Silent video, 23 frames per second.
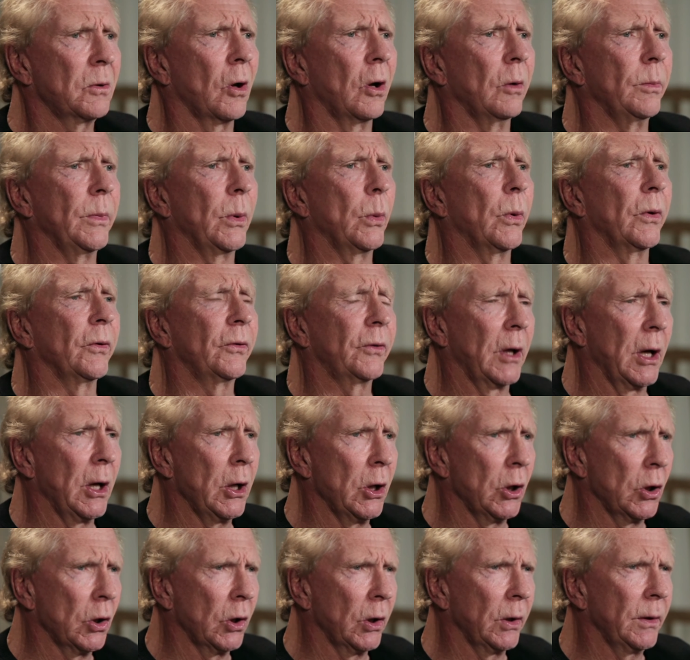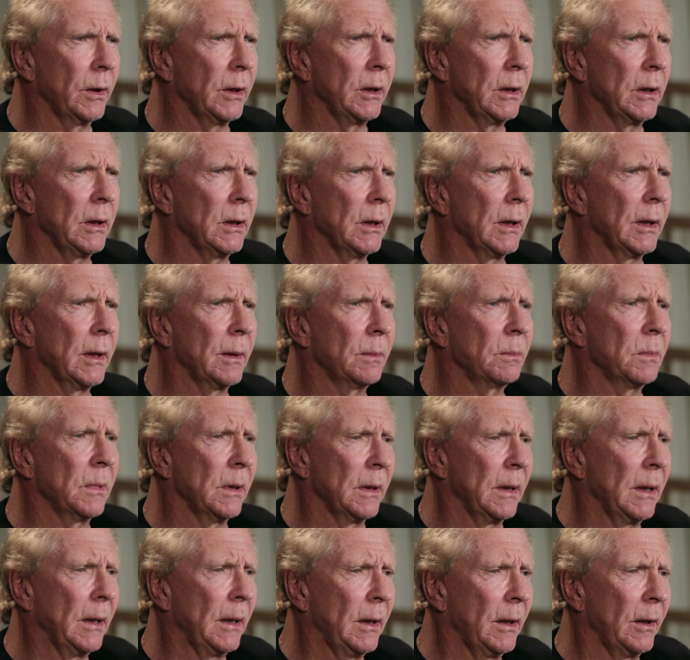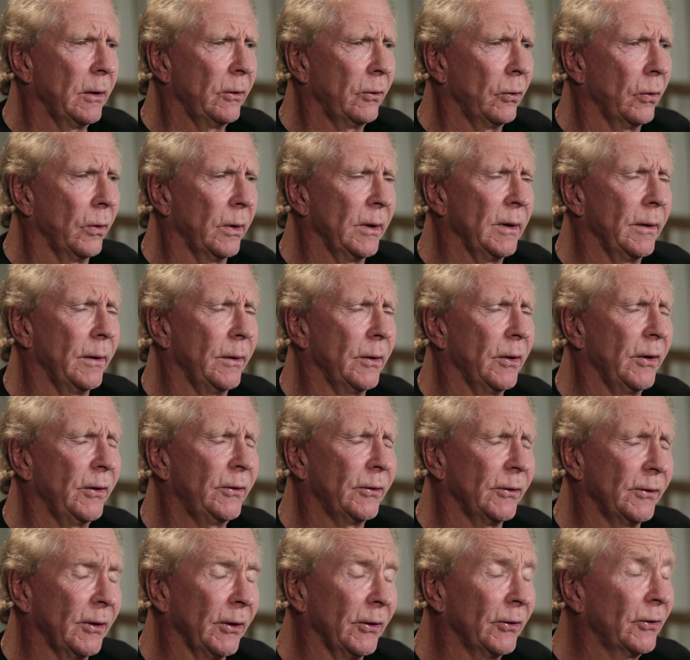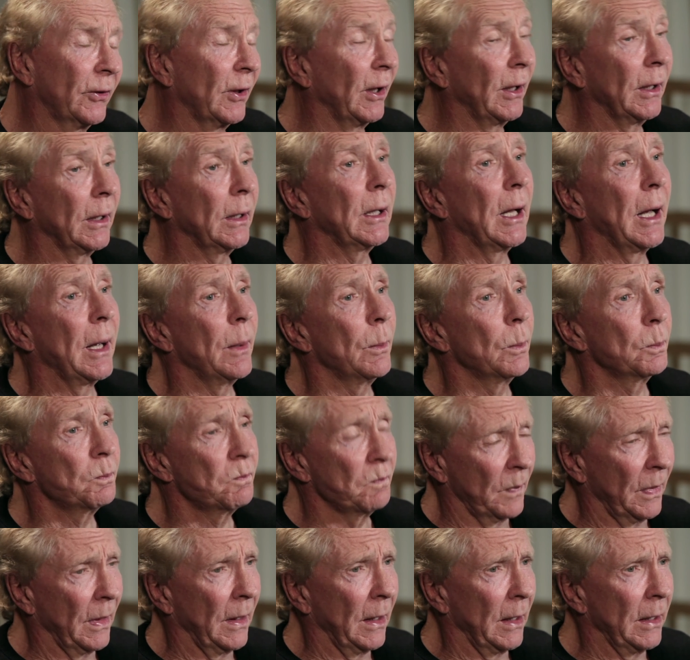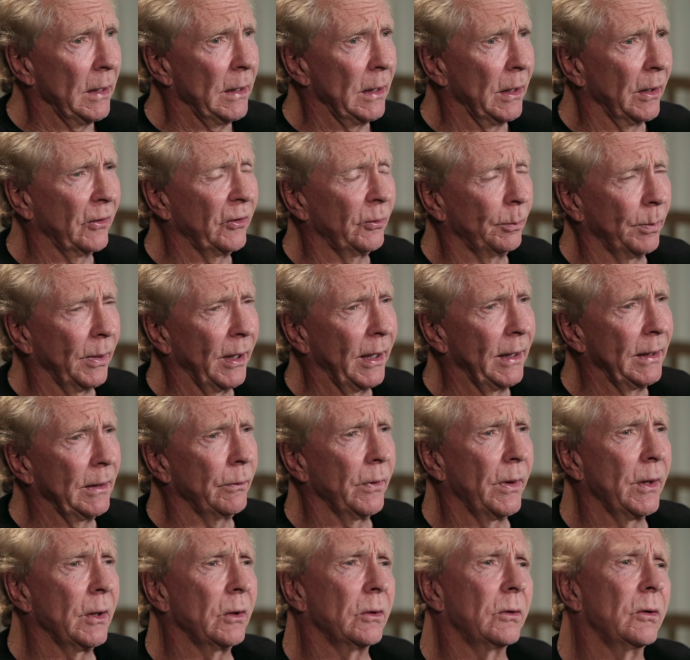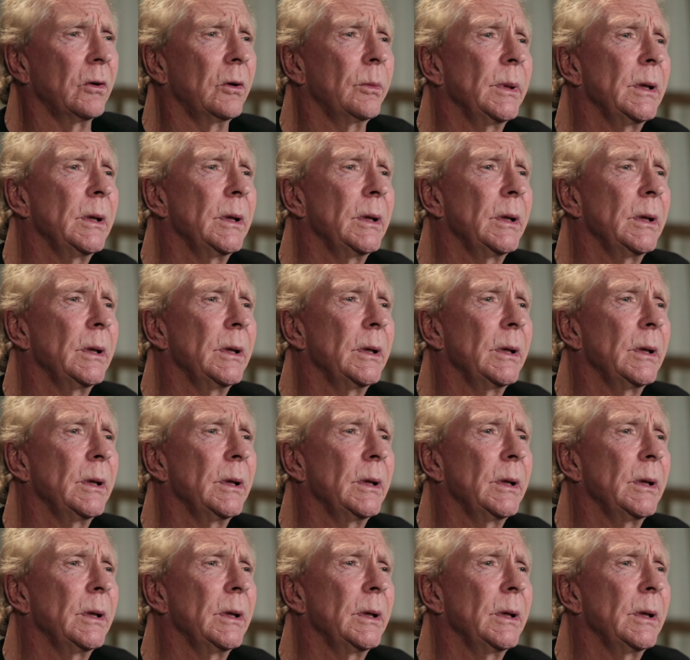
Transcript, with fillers: Told me what was going on, the um, anaesthetist and um, and explained everything to